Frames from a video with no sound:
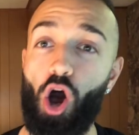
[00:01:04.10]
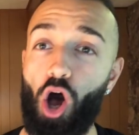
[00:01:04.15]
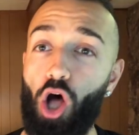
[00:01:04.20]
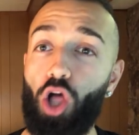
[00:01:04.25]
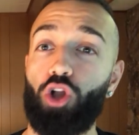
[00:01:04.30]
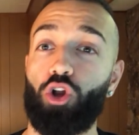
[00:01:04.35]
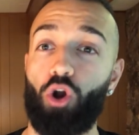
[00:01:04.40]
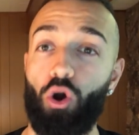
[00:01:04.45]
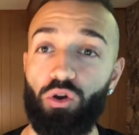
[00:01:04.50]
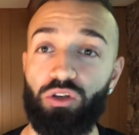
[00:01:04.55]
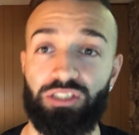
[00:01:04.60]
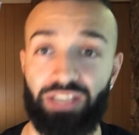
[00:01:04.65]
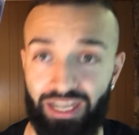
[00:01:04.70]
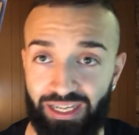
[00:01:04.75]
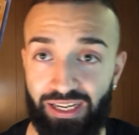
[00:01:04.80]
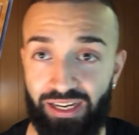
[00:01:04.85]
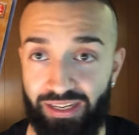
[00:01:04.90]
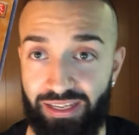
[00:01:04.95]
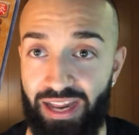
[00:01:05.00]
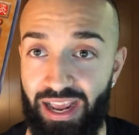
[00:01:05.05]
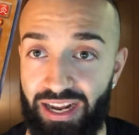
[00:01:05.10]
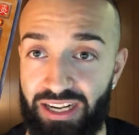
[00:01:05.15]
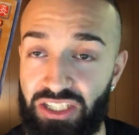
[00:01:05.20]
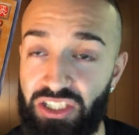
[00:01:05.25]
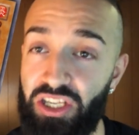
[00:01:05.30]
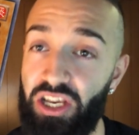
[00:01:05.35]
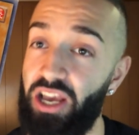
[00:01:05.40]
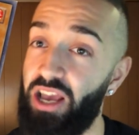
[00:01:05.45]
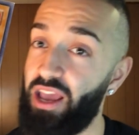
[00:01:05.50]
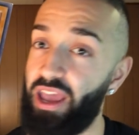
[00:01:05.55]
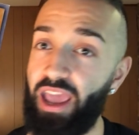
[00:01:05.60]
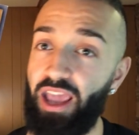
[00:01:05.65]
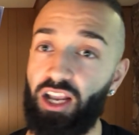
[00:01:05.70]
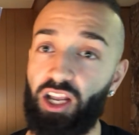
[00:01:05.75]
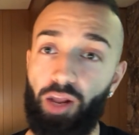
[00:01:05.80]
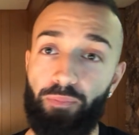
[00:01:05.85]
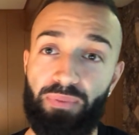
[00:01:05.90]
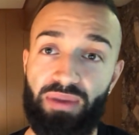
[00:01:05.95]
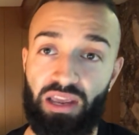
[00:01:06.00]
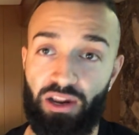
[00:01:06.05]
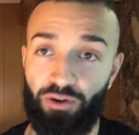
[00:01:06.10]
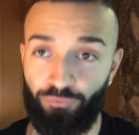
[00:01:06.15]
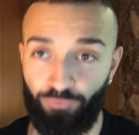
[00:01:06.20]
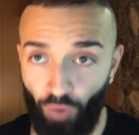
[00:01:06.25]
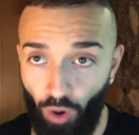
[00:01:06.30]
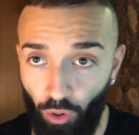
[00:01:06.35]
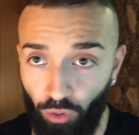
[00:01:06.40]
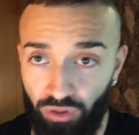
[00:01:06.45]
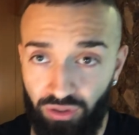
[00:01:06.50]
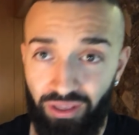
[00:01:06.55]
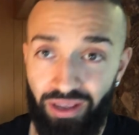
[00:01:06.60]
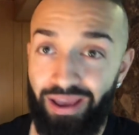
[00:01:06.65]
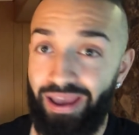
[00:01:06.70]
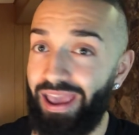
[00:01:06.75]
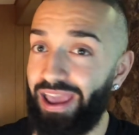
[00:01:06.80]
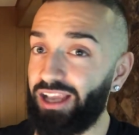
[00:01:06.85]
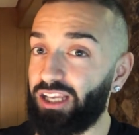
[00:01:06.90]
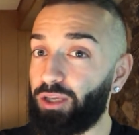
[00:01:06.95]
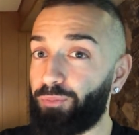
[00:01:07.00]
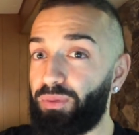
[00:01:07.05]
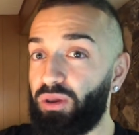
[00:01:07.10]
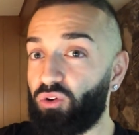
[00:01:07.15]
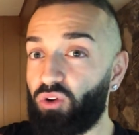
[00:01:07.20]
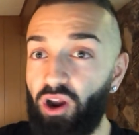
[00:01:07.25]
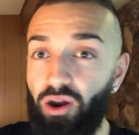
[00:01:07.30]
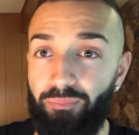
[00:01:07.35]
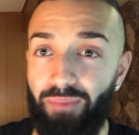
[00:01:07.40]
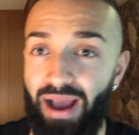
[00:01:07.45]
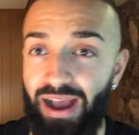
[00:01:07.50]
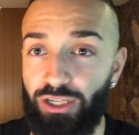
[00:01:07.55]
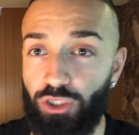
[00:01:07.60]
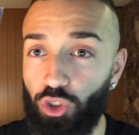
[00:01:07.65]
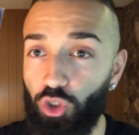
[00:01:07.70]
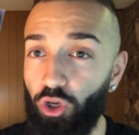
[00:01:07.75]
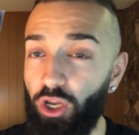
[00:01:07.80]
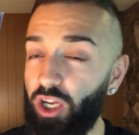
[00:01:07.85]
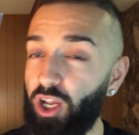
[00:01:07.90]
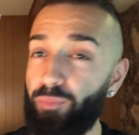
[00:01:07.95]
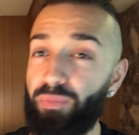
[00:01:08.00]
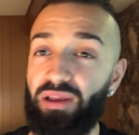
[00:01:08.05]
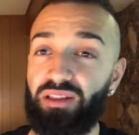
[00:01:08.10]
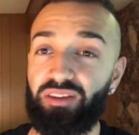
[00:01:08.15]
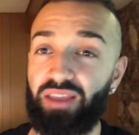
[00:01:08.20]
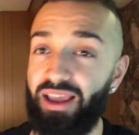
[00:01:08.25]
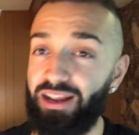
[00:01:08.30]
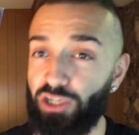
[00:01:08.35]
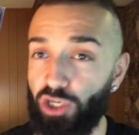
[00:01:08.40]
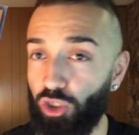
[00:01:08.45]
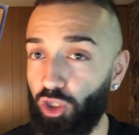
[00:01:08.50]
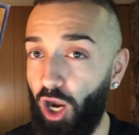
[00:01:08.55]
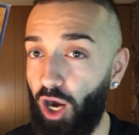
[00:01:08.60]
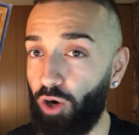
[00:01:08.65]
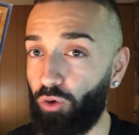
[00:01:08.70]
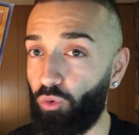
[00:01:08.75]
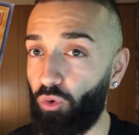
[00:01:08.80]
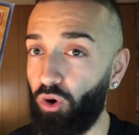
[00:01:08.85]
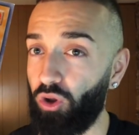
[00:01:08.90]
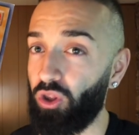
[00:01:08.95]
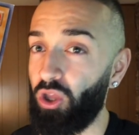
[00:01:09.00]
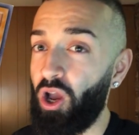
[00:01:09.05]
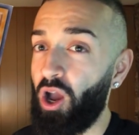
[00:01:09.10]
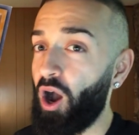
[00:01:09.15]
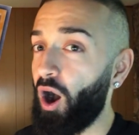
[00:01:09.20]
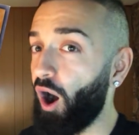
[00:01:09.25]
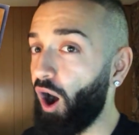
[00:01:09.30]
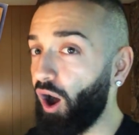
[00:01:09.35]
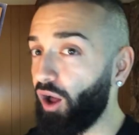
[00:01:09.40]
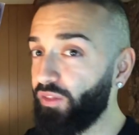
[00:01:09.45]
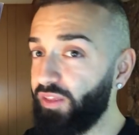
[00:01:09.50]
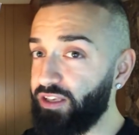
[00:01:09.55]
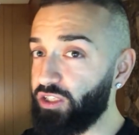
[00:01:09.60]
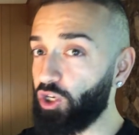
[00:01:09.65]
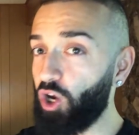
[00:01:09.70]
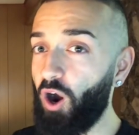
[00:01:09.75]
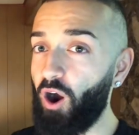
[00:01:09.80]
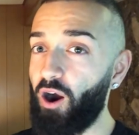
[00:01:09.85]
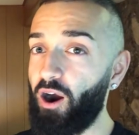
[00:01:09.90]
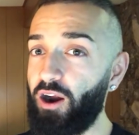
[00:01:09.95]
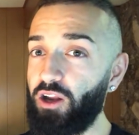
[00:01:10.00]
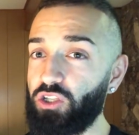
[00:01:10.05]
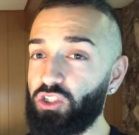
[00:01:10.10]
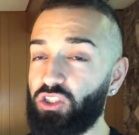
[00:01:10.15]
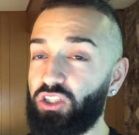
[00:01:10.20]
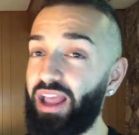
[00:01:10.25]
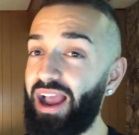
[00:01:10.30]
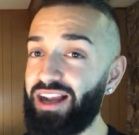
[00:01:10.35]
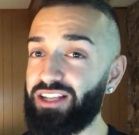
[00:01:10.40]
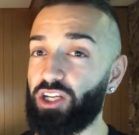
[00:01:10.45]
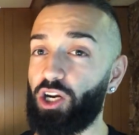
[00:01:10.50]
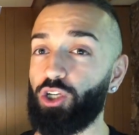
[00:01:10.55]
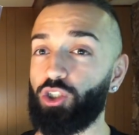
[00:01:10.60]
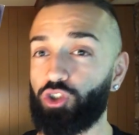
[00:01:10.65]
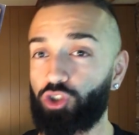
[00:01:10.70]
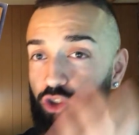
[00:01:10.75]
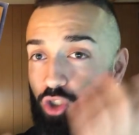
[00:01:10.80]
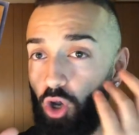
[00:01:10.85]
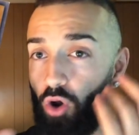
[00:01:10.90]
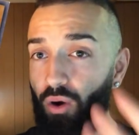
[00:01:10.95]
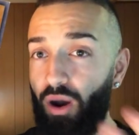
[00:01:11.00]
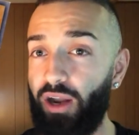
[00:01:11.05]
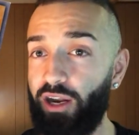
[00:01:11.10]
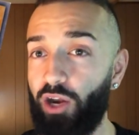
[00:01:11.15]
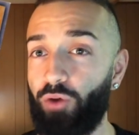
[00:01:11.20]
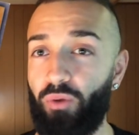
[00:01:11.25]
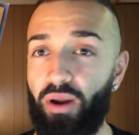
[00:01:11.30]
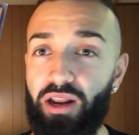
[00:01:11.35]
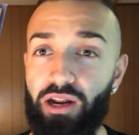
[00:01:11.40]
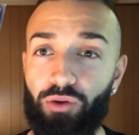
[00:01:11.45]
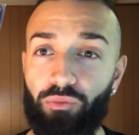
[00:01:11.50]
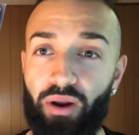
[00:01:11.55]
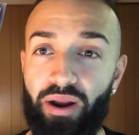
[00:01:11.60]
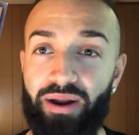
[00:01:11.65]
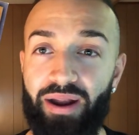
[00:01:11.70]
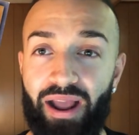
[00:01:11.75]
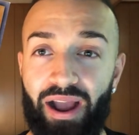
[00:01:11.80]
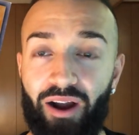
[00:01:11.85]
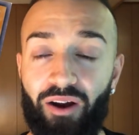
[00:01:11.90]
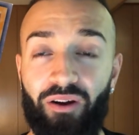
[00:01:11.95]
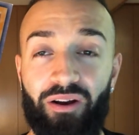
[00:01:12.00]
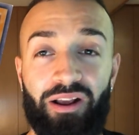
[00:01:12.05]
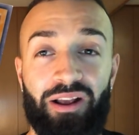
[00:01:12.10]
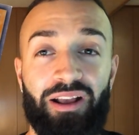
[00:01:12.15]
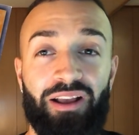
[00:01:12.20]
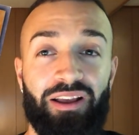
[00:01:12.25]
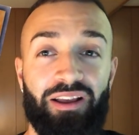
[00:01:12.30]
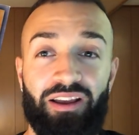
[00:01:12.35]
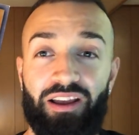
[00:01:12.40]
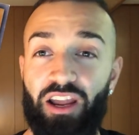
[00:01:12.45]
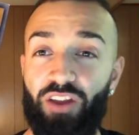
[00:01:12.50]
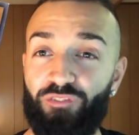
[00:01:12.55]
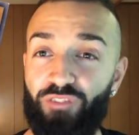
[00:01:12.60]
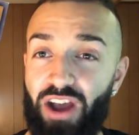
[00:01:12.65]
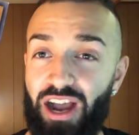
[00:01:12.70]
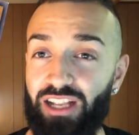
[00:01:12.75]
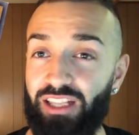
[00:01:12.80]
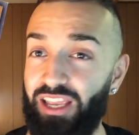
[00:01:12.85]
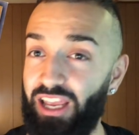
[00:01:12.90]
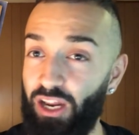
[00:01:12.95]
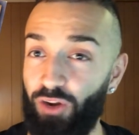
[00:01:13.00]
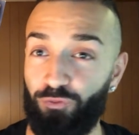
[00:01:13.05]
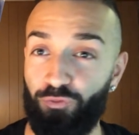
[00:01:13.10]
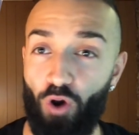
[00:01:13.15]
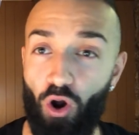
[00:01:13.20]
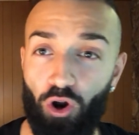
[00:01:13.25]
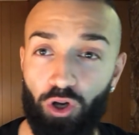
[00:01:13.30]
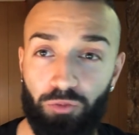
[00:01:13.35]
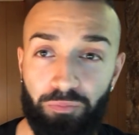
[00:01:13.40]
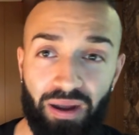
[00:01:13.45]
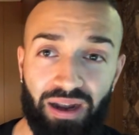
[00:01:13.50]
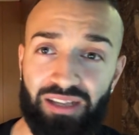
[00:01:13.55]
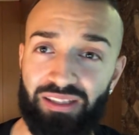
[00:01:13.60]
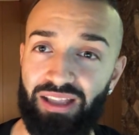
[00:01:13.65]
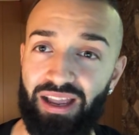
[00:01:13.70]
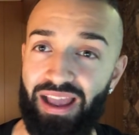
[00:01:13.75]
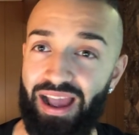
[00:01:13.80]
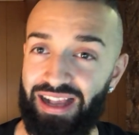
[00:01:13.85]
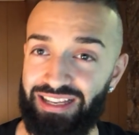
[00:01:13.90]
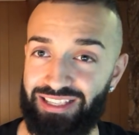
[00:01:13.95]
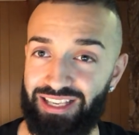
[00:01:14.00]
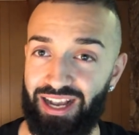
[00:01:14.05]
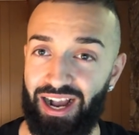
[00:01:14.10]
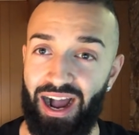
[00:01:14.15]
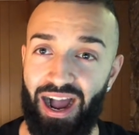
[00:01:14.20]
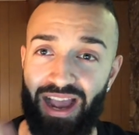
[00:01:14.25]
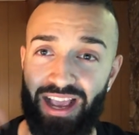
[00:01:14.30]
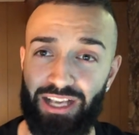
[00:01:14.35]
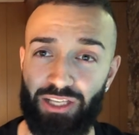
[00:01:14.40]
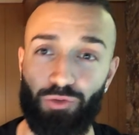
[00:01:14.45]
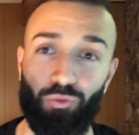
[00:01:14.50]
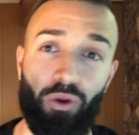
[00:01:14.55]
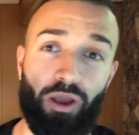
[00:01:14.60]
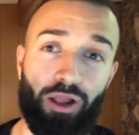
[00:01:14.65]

all go second decks. It could be Invoked, it could be Grand Madru, it could be Danger Dark World. All these card decks are so underrated right now. In fact, Invoked Mag Knight has the highest